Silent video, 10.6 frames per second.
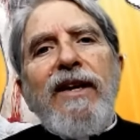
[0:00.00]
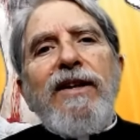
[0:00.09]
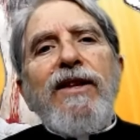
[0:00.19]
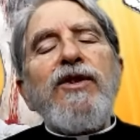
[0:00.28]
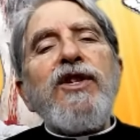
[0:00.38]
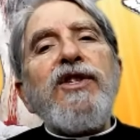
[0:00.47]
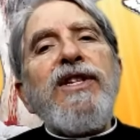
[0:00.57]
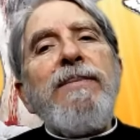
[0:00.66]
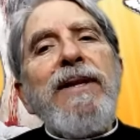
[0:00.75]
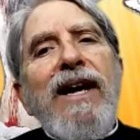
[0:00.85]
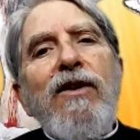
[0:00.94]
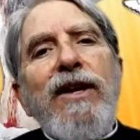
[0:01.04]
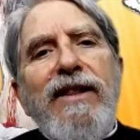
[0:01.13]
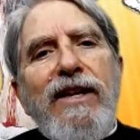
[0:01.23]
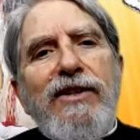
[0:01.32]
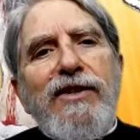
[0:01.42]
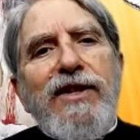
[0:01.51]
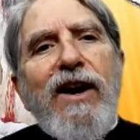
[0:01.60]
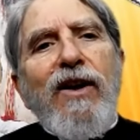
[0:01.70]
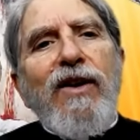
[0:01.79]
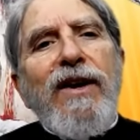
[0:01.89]
There's a similarity that's there.
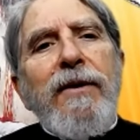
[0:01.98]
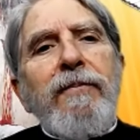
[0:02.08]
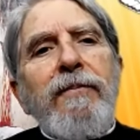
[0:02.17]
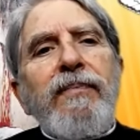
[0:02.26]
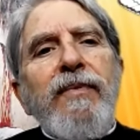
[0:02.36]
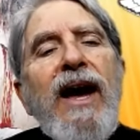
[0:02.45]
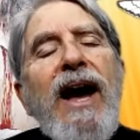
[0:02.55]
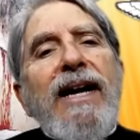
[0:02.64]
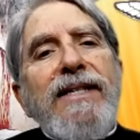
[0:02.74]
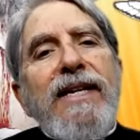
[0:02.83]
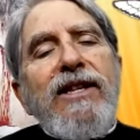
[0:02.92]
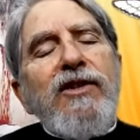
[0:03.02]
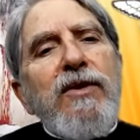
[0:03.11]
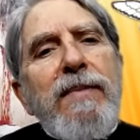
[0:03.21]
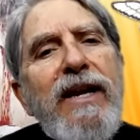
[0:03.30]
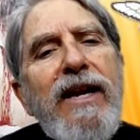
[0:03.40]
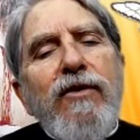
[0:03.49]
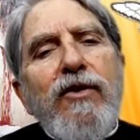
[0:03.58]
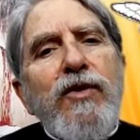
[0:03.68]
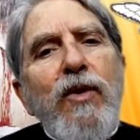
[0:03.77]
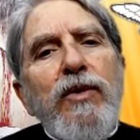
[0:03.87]
I said this to many of the
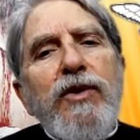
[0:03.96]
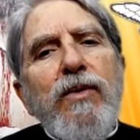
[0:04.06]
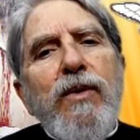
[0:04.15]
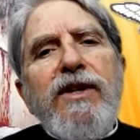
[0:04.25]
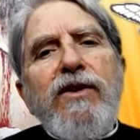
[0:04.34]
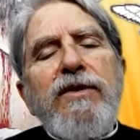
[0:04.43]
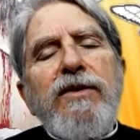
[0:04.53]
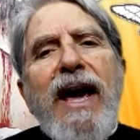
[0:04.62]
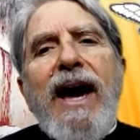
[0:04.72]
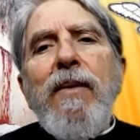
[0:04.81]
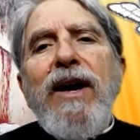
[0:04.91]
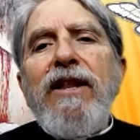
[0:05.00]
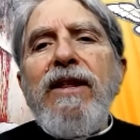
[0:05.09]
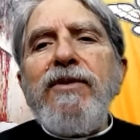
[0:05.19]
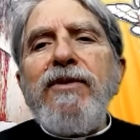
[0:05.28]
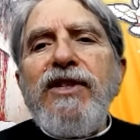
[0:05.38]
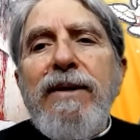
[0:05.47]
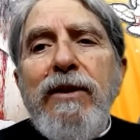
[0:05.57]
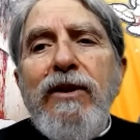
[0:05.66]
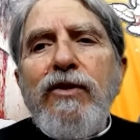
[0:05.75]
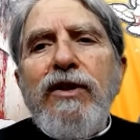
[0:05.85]
souls who were dear to me. I wanted them
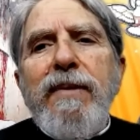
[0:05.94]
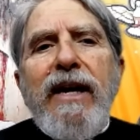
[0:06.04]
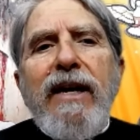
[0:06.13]
similar to me.